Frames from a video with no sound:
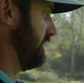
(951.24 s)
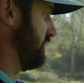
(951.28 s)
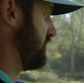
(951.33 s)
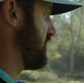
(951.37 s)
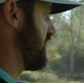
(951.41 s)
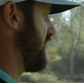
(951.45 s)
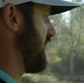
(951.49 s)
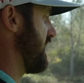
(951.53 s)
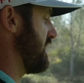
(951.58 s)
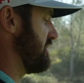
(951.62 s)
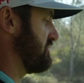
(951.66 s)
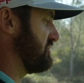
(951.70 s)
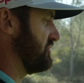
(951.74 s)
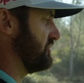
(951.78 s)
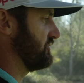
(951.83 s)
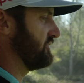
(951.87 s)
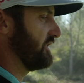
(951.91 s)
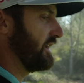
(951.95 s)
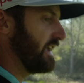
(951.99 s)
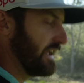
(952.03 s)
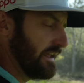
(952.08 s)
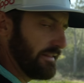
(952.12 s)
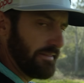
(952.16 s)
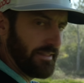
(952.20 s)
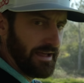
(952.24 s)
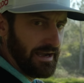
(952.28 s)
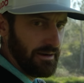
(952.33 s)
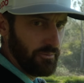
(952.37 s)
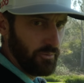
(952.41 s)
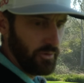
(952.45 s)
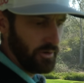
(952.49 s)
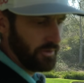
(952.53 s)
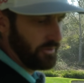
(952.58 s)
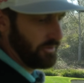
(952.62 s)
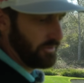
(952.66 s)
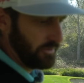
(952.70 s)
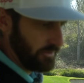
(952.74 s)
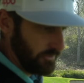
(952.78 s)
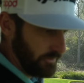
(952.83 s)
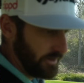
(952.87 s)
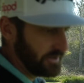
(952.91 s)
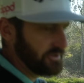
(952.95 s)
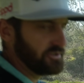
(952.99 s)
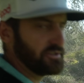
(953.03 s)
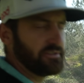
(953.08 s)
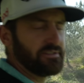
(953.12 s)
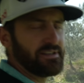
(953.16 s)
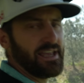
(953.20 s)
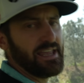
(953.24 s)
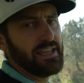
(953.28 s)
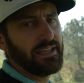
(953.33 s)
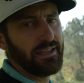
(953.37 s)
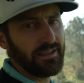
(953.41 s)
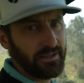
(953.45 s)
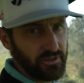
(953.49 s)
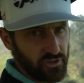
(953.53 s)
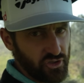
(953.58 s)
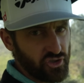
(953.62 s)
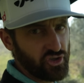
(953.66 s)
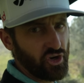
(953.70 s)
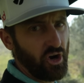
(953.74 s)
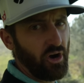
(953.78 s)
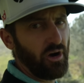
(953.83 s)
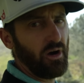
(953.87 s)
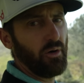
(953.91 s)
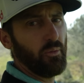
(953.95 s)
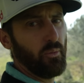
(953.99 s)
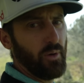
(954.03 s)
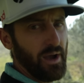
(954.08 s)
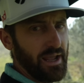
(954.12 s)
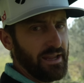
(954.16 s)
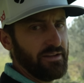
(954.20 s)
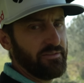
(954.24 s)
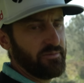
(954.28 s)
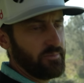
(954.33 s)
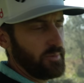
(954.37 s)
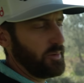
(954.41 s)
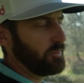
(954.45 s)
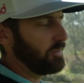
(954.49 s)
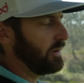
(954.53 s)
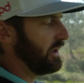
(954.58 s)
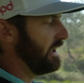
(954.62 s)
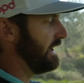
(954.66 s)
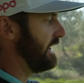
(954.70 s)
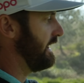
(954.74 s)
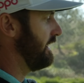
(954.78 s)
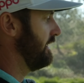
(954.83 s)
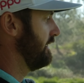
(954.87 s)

be able to hit that one, otherwise you're taking a shot away from a player.